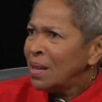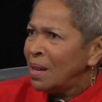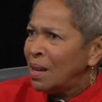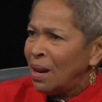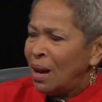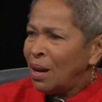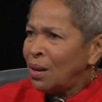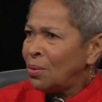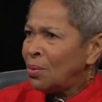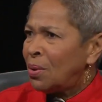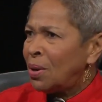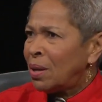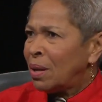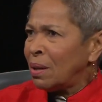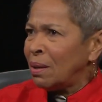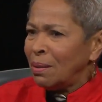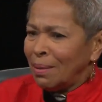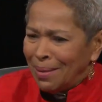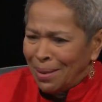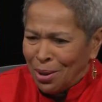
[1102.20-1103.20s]
Okay. I don't want
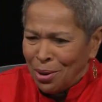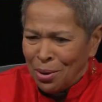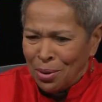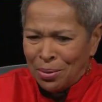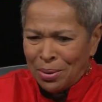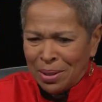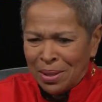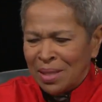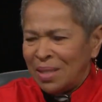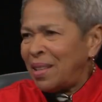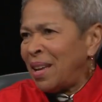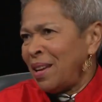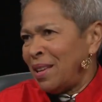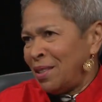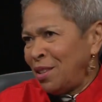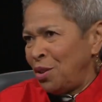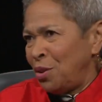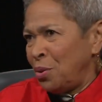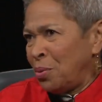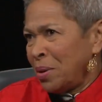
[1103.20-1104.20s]
to go and stay
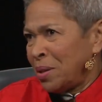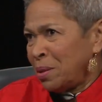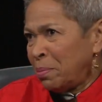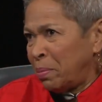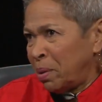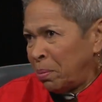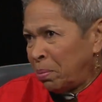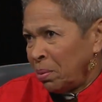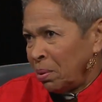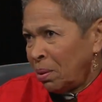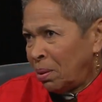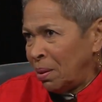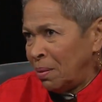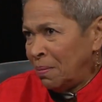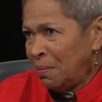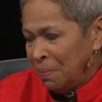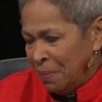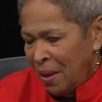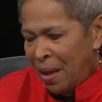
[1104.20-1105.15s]
in the U S bubble. Yeah.